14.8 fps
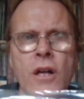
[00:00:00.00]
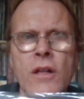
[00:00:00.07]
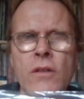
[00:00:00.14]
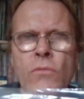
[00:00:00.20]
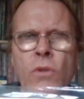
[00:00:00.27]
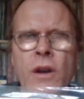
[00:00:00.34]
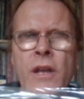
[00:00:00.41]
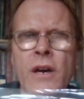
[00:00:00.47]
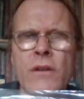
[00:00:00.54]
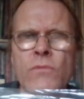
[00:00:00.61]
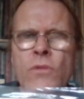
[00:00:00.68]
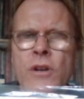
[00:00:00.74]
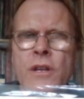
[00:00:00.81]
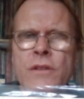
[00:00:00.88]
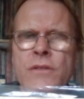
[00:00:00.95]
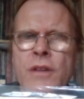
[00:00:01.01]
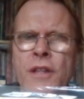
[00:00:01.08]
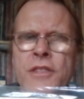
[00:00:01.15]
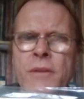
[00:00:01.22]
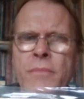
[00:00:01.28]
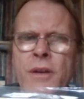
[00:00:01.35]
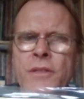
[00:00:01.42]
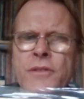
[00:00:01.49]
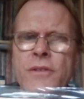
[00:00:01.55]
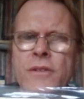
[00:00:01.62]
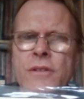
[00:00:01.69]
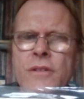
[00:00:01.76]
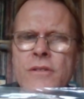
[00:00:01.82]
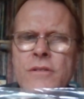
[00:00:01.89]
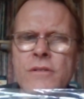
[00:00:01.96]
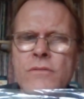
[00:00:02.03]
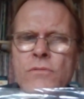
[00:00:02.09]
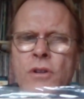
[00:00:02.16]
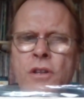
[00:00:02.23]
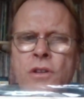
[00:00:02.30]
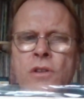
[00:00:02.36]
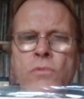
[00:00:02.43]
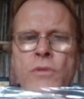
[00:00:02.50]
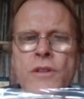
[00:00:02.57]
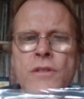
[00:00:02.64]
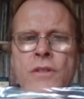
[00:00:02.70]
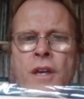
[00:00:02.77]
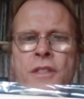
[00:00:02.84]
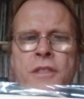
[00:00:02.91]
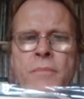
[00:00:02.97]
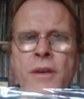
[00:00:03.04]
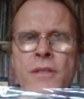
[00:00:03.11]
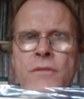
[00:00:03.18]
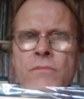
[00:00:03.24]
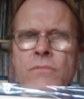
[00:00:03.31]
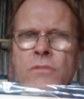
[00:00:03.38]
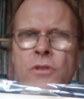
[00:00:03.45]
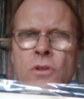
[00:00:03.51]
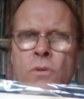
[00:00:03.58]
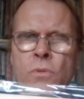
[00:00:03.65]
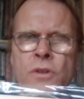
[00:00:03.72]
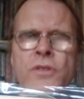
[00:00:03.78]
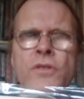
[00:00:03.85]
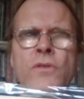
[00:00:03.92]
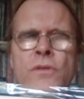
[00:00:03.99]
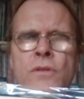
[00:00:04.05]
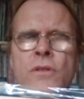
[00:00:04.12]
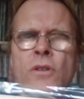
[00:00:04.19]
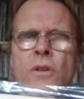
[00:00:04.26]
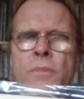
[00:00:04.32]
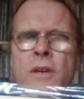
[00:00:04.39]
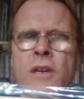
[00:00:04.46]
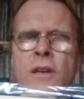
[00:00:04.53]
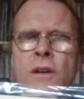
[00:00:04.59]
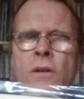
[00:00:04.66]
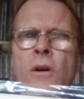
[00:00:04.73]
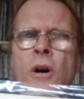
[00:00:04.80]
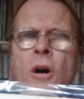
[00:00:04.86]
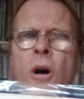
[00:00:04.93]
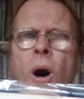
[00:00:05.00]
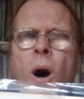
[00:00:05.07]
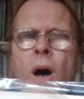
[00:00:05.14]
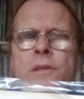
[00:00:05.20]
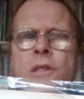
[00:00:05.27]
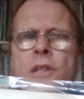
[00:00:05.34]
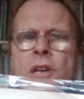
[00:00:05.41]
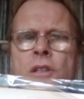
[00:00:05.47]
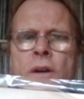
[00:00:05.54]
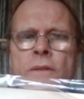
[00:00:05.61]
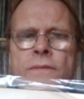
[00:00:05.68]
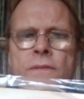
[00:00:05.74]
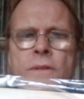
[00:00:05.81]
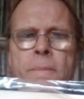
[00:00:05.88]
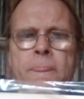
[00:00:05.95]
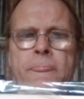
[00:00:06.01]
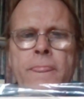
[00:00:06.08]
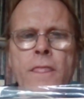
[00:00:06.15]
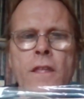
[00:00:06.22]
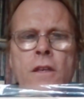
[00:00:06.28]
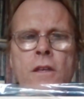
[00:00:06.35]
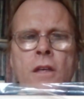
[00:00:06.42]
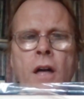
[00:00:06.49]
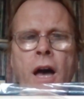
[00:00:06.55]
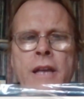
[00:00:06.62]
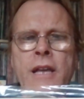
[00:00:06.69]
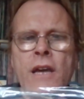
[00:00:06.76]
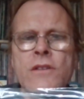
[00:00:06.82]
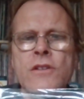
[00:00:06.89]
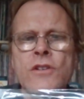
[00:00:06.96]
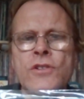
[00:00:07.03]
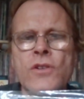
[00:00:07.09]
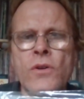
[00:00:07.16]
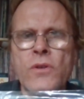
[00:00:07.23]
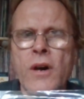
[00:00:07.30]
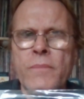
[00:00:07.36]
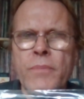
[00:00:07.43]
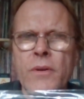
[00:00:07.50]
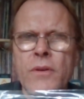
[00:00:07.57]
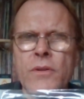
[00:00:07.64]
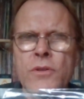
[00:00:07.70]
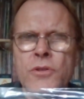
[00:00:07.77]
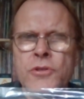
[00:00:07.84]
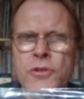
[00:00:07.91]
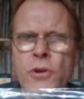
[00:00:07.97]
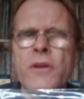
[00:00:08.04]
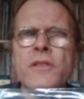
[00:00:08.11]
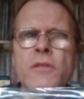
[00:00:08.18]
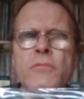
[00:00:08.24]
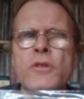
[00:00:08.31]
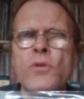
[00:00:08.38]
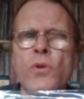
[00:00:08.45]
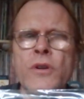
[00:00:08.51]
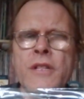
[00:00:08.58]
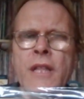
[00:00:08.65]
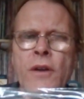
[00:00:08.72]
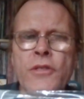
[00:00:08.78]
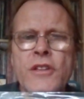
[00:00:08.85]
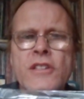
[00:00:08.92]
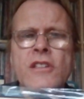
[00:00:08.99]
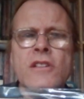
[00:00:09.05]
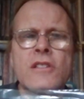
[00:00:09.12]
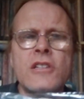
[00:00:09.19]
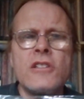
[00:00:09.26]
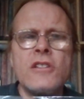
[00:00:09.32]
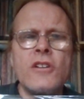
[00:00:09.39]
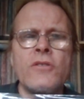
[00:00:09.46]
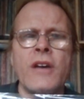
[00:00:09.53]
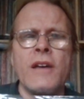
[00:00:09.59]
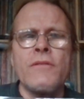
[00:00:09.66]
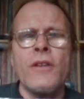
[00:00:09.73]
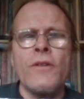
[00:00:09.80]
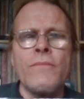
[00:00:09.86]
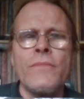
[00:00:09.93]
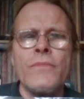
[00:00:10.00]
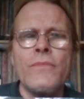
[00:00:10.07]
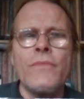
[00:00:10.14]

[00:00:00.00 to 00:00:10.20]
What a sentiment. What a sweet sentiment. You know, wish you could still be here. Oddly enough, I guess he showed up during the recording. Now this okay, no.